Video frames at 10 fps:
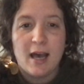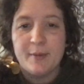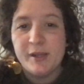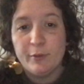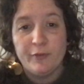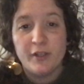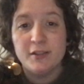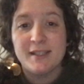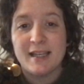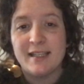He reveals
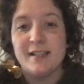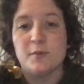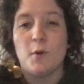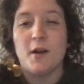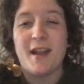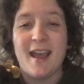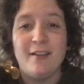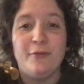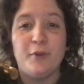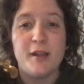that he has won
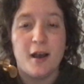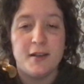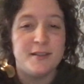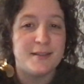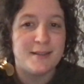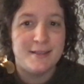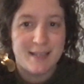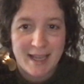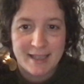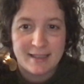every hunt to
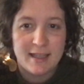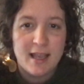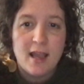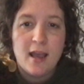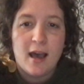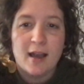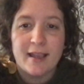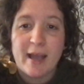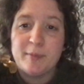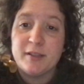date.
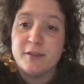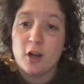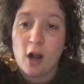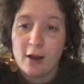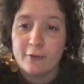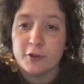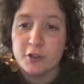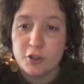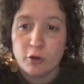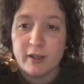Captives are offered the
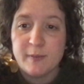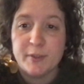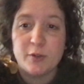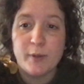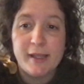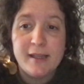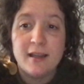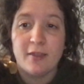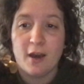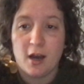choice between
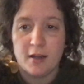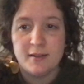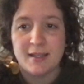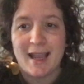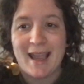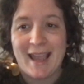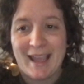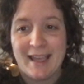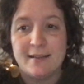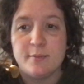the hunt
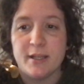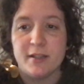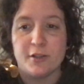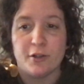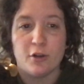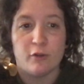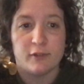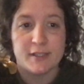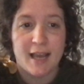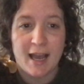and being turned over
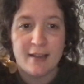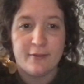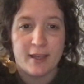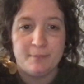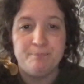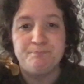to Ivan.